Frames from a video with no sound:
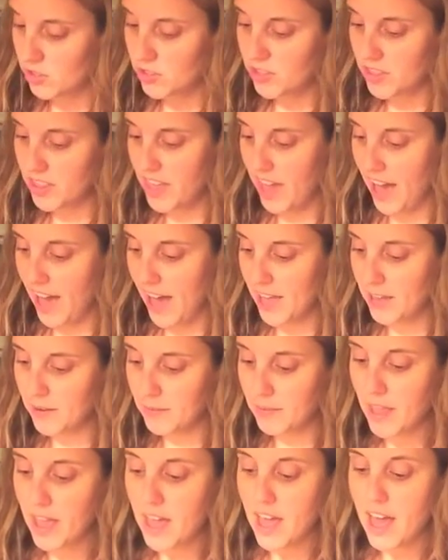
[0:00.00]
There's that.
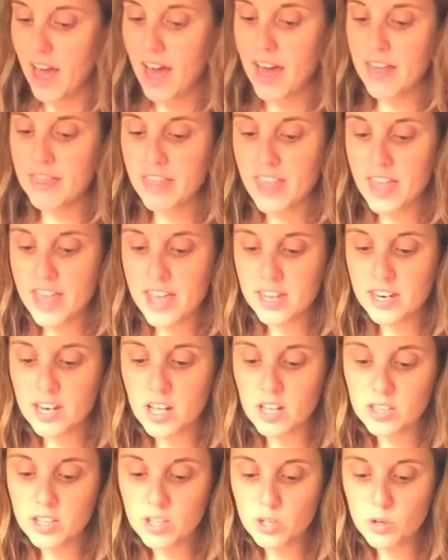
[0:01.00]
And then
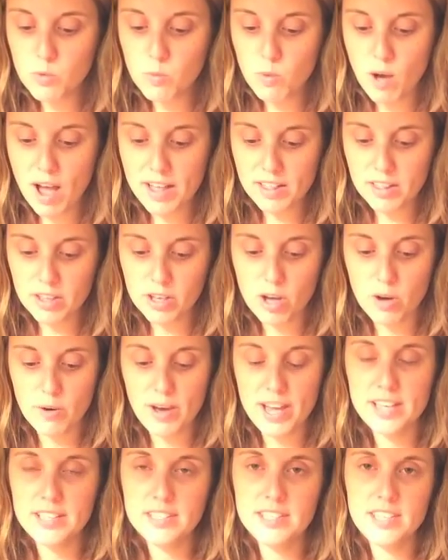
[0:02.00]
a little while ago
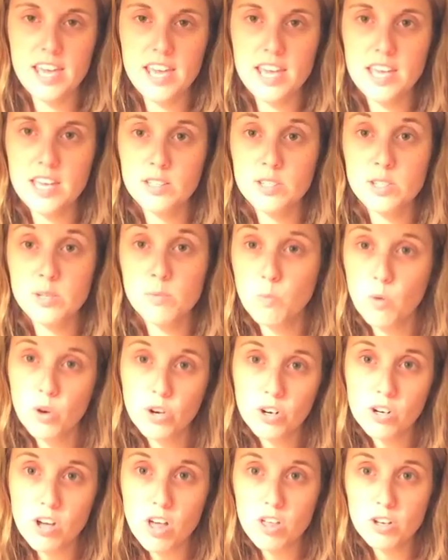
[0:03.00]
I had taken some
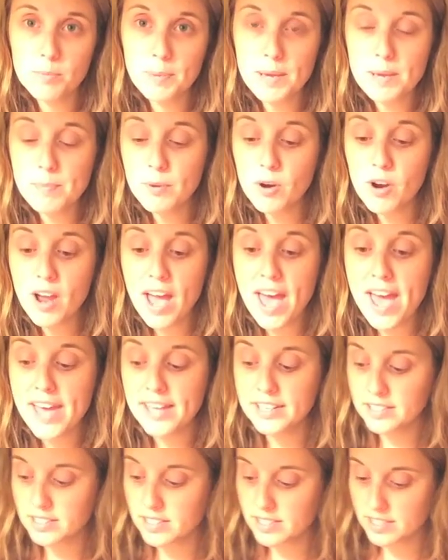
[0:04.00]
watercolor paper
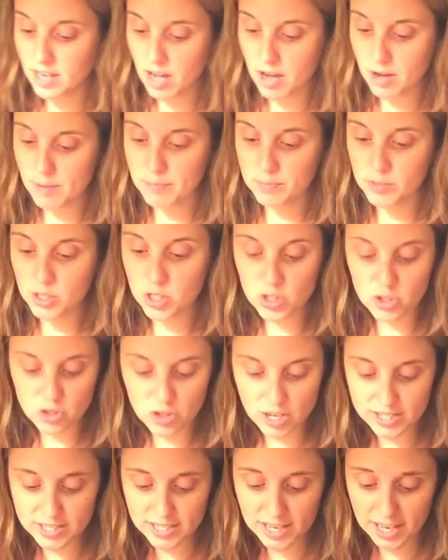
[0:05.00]
and some
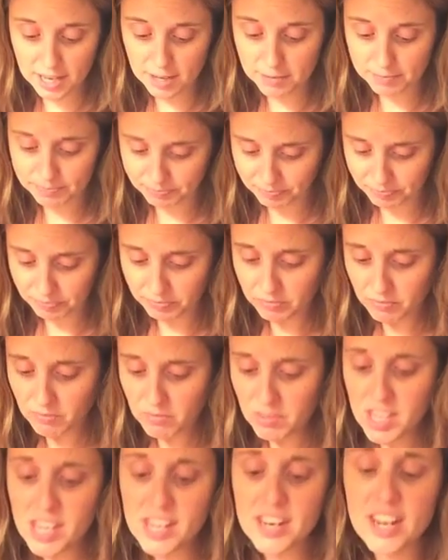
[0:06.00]
distress ink
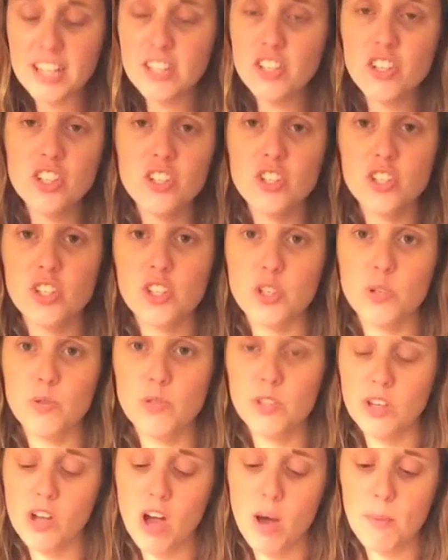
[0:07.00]
and actually just
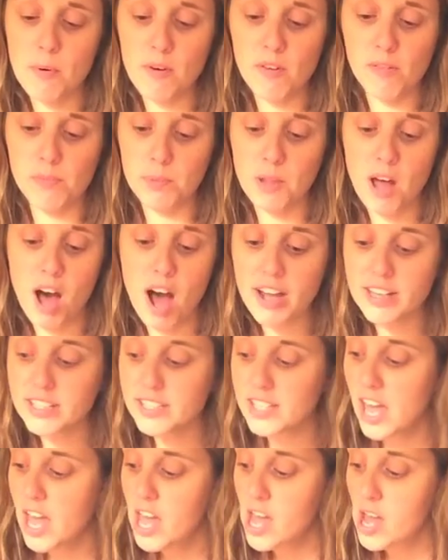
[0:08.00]
used a couple of
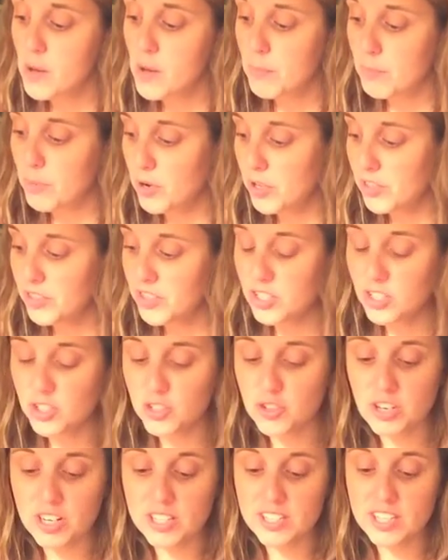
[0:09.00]
blocks, put the
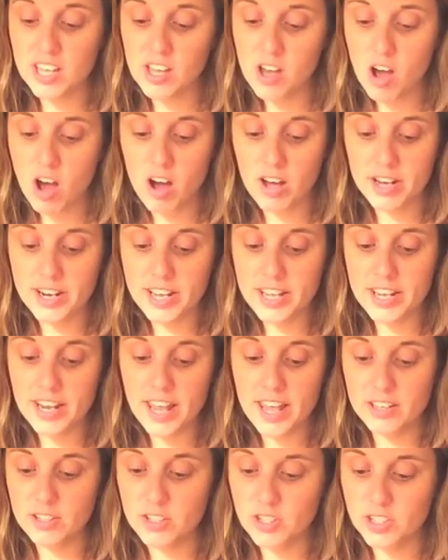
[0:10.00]
distress ink on it,
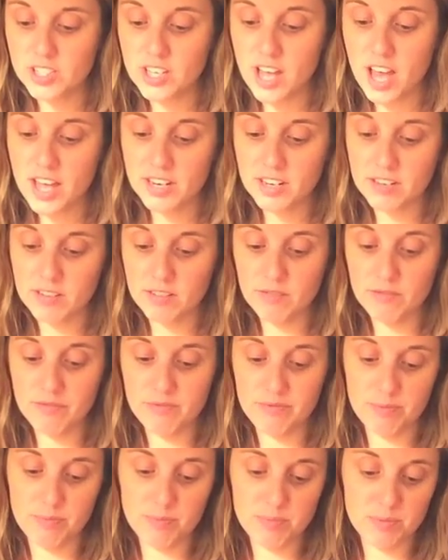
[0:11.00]
and just kind of
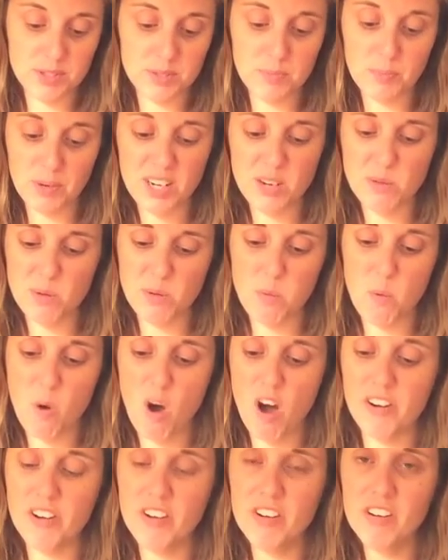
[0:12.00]
sprayed it with
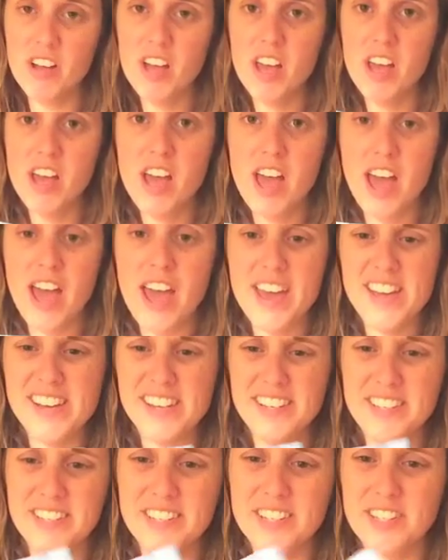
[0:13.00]
water,
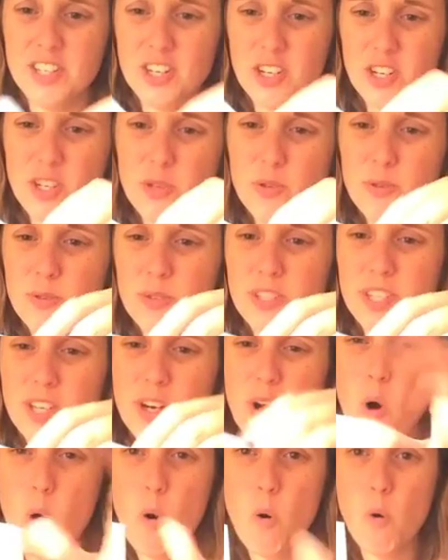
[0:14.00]
and you
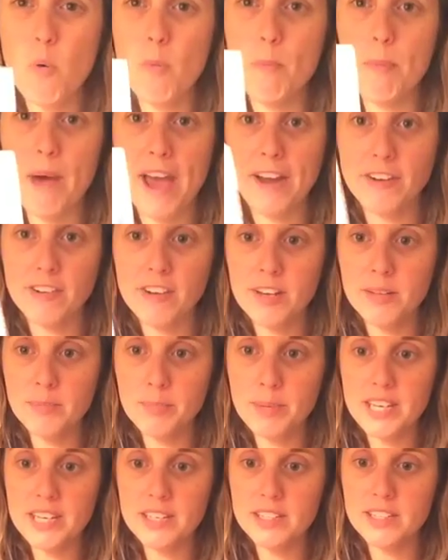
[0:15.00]
did a whole
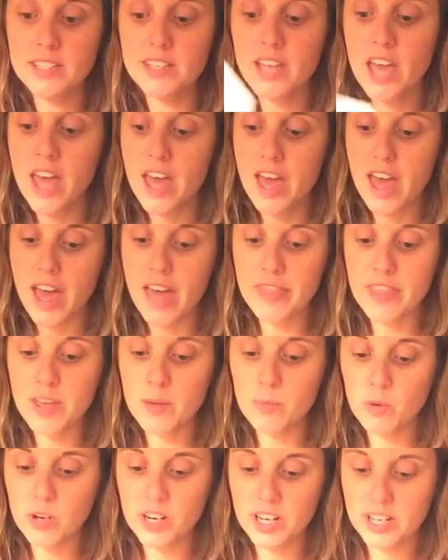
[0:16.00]
background piece. And
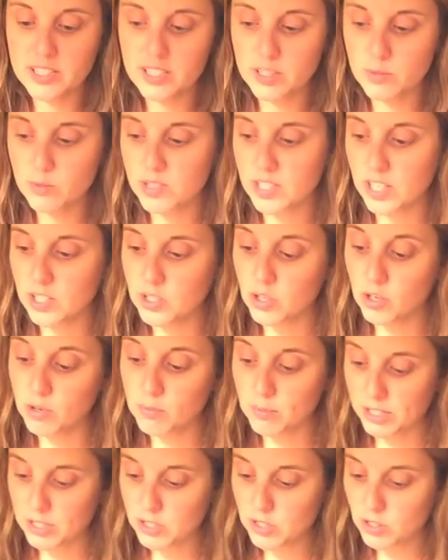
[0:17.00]
then what I did was I
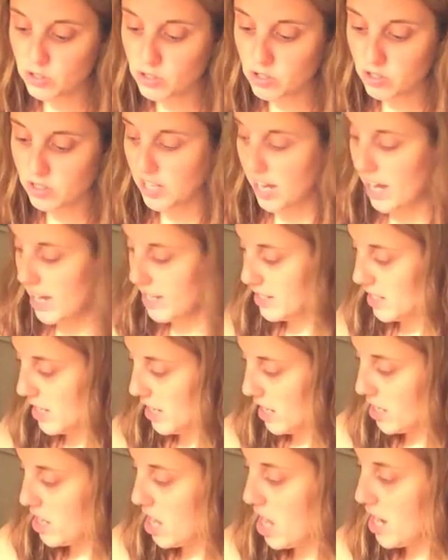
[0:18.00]
took my circle dies
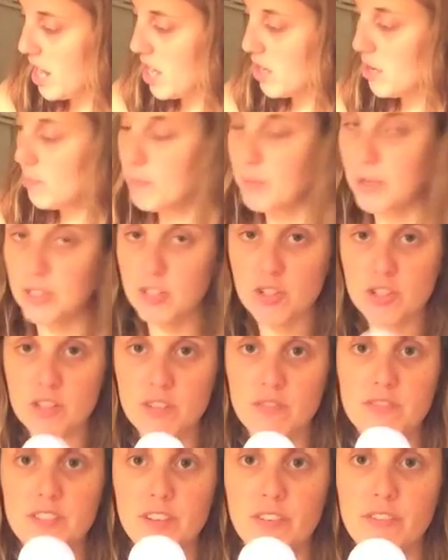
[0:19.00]
and I cut out a bunch
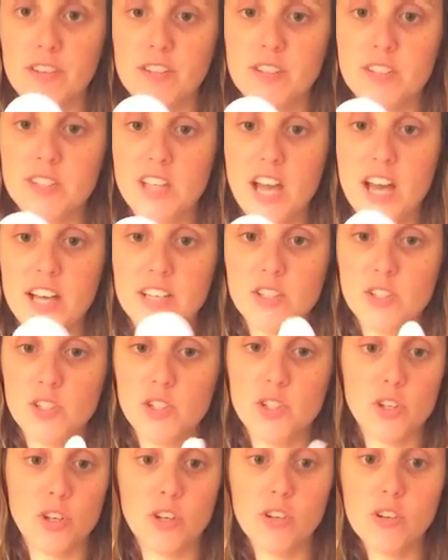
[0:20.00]
of different sized
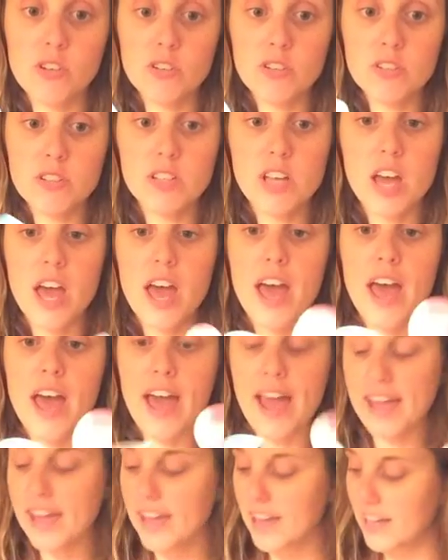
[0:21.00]
circles,
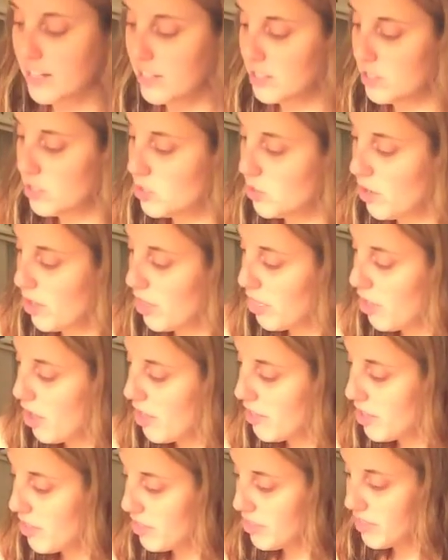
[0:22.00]
and so I
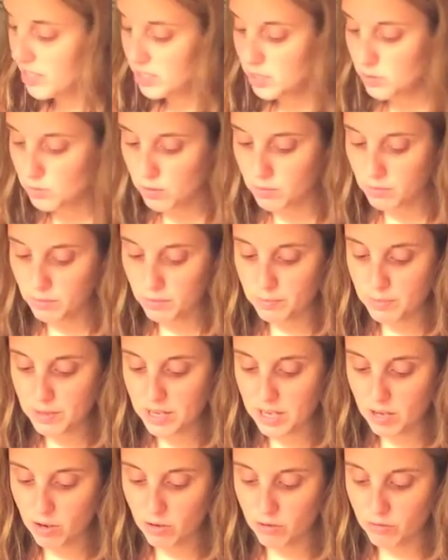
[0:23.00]
thought that this one would
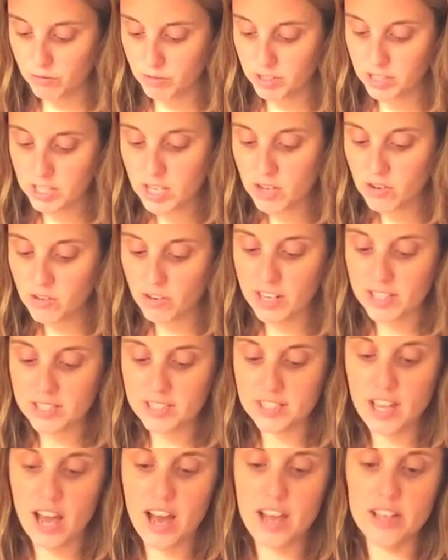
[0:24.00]
be a really great
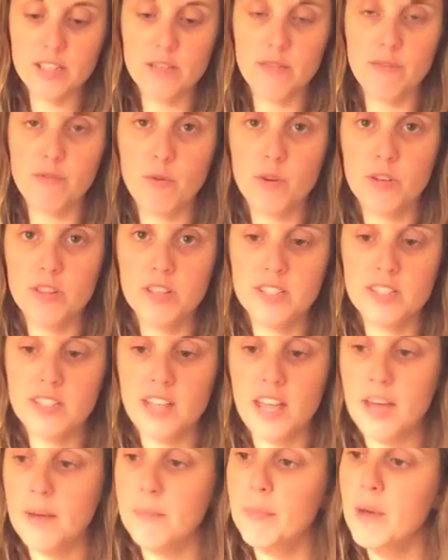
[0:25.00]
size for the
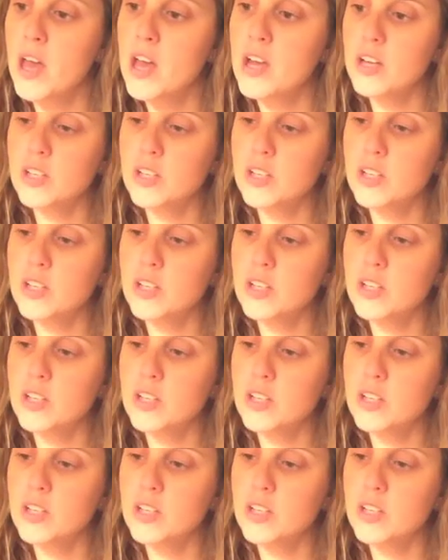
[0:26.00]
stamp.